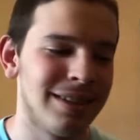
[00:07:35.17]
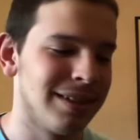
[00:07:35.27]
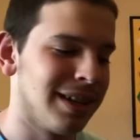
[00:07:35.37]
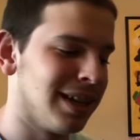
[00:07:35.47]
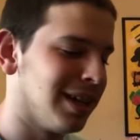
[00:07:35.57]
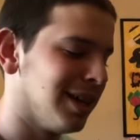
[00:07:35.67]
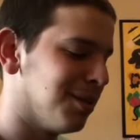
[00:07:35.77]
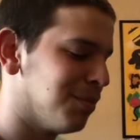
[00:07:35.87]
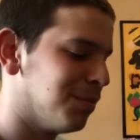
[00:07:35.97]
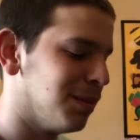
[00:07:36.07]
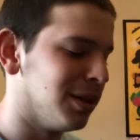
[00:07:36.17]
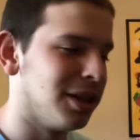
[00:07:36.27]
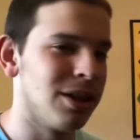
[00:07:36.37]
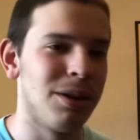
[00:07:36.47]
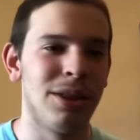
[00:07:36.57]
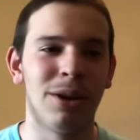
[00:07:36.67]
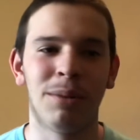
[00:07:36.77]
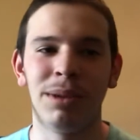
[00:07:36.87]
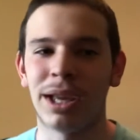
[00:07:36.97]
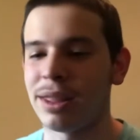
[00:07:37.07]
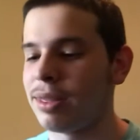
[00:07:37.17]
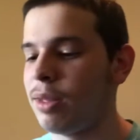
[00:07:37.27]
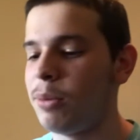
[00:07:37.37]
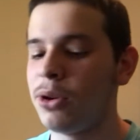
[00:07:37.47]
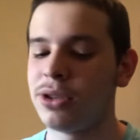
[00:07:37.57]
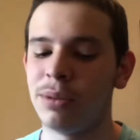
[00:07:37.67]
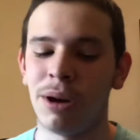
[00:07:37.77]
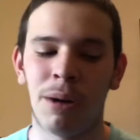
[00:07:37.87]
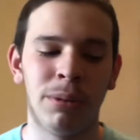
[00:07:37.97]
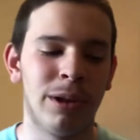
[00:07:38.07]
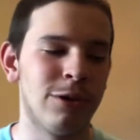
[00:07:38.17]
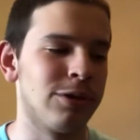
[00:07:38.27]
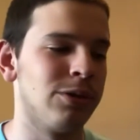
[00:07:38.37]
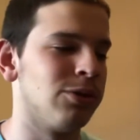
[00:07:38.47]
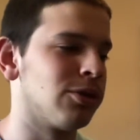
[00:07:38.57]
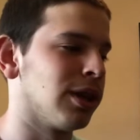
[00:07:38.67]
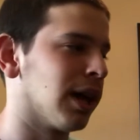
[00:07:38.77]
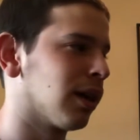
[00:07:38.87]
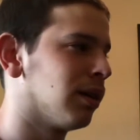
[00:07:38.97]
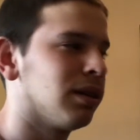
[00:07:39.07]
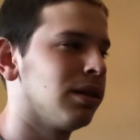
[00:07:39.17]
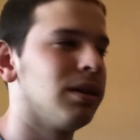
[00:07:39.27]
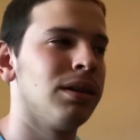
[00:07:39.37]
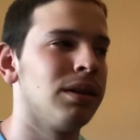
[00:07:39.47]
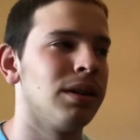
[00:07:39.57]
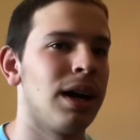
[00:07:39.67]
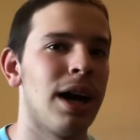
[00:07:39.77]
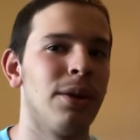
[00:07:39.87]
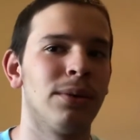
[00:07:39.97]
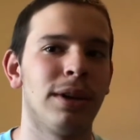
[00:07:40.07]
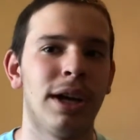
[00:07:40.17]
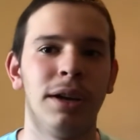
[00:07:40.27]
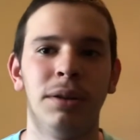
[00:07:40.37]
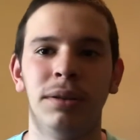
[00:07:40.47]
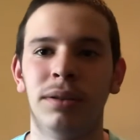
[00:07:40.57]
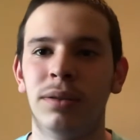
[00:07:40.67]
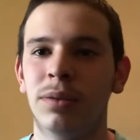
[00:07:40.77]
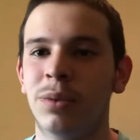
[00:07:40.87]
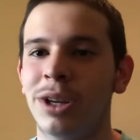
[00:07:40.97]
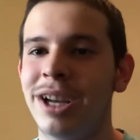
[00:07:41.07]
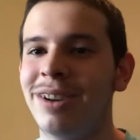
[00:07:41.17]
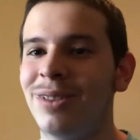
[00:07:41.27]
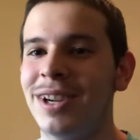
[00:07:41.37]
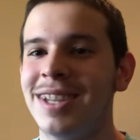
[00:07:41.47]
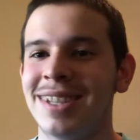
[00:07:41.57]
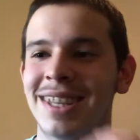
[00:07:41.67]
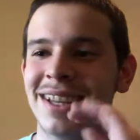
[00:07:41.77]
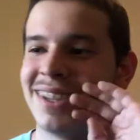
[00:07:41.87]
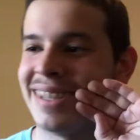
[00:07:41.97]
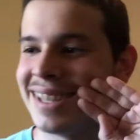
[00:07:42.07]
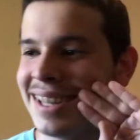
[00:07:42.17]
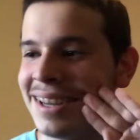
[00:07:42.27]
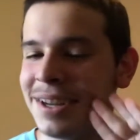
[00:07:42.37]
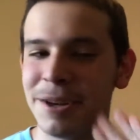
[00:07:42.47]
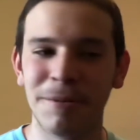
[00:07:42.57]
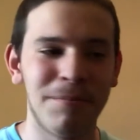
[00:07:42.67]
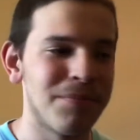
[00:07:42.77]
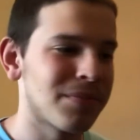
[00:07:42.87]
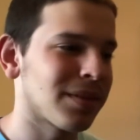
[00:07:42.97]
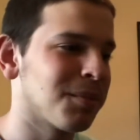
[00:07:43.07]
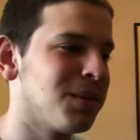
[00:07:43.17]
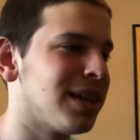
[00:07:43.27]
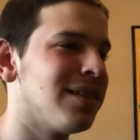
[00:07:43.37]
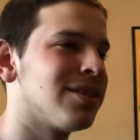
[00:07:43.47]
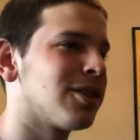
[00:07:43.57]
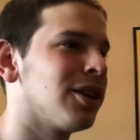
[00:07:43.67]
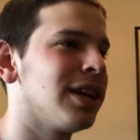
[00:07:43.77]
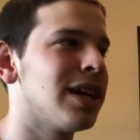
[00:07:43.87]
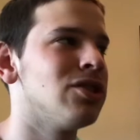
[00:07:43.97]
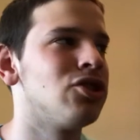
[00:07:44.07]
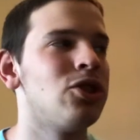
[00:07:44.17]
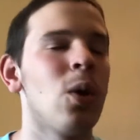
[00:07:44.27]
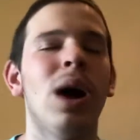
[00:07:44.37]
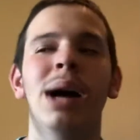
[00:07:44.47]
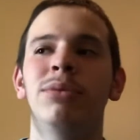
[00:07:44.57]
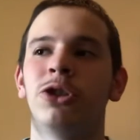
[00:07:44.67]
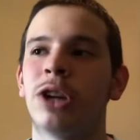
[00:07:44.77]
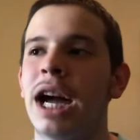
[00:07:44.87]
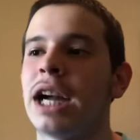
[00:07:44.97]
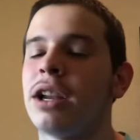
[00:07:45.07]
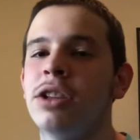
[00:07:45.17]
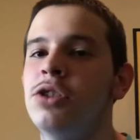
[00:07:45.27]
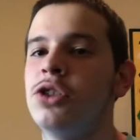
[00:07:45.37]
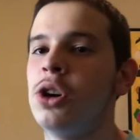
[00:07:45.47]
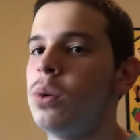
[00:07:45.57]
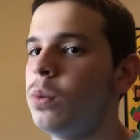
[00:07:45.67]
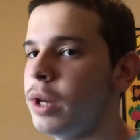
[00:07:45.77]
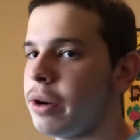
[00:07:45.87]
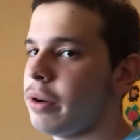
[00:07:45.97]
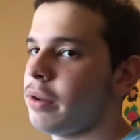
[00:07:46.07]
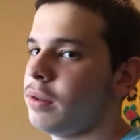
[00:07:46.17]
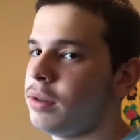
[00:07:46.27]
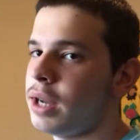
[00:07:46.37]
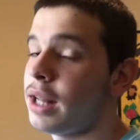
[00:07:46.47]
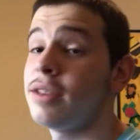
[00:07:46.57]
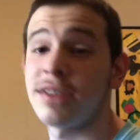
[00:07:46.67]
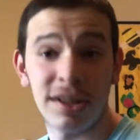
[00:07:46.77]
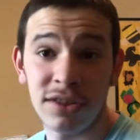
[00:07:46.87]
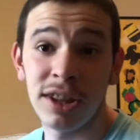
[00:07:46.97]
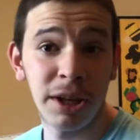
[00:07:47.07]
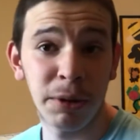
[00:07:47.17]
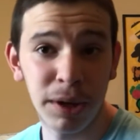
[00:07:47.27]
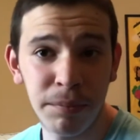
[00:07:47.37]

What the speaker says: And there'll be like most of the population who's just like, I don't get it. What is this? Because they're gonna get so abstract and so weird. At least that's the theory.